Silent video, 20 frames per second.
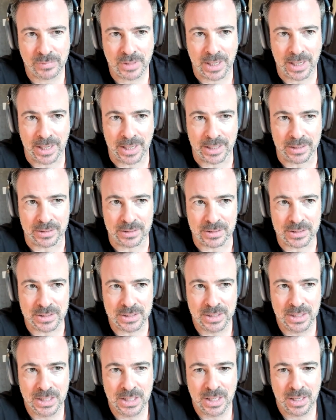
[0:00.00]
and
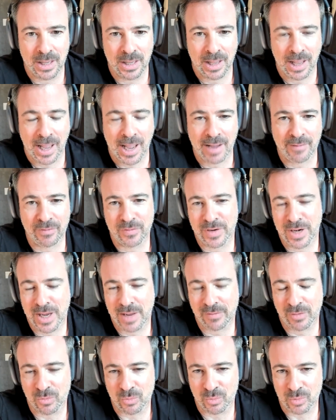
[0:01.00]
have
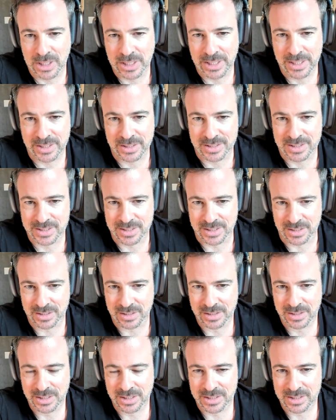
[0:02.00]
never really
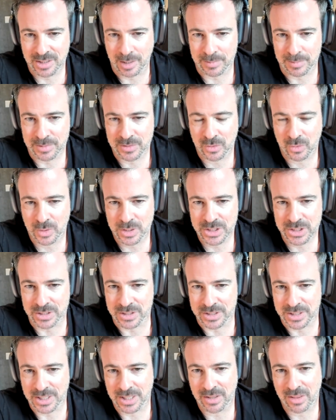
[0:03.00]
considered these types of
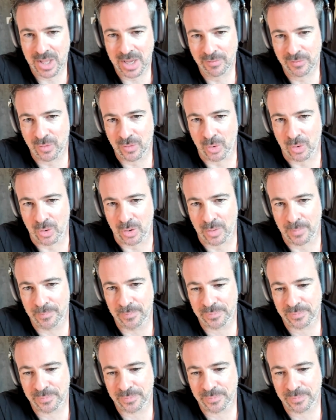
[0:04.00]
questions, and therefore